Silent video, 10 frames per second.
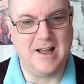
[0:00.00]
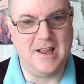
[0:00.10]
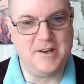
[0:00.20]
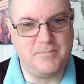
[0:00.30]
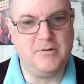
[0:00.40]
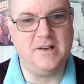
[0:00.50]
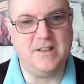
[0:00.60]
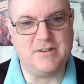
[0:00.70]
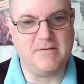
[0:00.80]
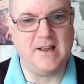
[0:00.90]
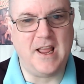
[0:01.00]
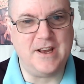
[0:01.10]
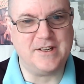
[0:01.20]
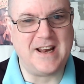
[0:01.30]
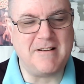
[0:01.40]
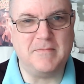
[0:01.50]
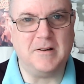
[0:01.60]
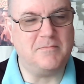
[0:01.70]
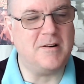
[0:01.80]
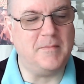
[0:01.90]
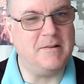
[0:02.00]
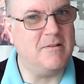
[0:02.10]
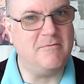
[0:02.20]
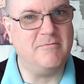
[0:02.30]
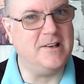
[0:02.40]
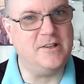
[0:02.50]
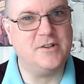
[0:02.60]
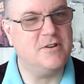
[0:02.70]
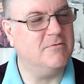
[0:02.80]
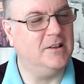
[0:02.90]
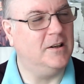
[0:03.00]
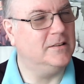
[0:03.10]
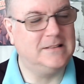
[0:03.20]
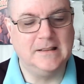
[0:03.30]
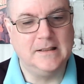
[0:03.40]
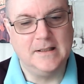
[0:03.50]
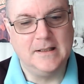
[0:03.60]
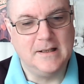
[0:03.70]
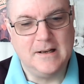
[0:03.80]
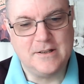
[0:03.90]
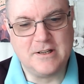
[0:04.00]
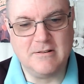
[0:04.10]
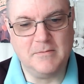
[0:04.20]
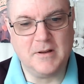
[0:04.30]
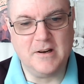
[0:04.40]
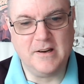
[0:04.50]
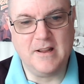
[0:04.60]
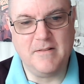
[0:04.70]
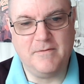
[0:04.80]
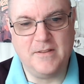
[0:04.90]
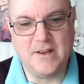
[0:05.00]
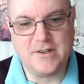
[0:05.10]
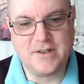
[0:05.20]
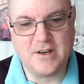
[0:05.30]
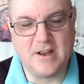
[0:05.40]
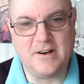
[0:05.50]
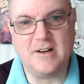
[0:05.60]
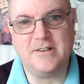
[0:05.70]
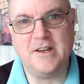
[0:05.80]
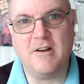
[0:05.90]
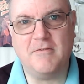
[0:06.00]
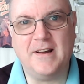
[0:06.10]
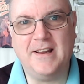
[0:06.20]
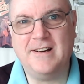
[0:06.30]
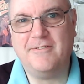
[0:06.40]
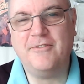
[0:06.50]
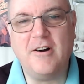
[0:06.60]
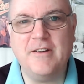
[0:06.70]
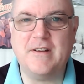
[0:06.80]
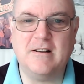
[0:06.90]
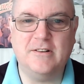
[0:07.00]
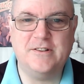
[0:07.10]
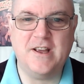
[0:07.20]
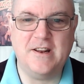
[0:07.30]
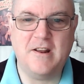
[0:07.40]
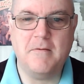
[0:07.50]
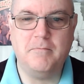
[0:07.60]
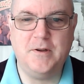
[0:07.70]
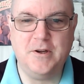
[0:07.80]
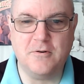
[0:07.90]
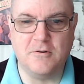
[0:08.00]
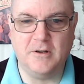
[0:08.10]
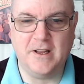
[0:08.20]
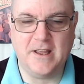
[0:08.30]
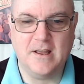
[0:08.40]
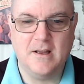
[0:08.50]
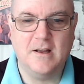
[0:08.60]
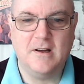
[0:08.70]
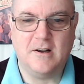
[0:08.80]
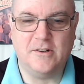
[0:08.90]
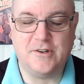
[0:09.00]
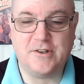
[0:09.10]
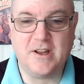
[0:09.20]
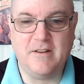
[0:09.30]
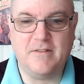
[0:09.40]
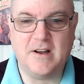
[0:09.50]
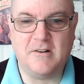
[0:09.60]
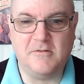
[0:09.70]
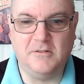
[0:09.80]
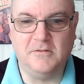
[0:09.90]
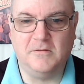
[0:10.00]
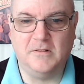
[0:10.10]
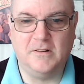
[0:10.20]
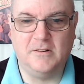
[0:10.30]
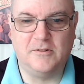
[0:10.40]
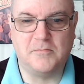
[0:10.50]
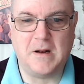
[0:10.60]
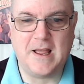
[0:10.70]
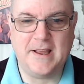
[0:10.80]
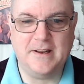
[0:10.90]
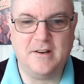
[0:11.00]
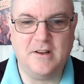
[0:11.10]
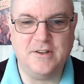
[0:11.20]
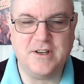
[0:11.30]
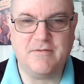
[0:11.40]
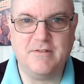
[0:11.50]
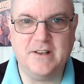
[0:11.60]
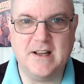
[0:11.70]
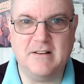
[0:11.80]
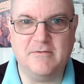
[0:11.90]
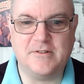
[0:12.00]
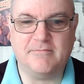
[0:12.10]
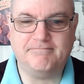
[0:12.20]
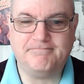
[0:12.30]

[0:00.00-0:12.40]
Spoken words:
it's, put it this way, it's an album I probably won't reach to a lot. So I'm going to give this an RTO ranking, a 5 out of 10, purely on Steve Howell's playing and Jeffrey Downes.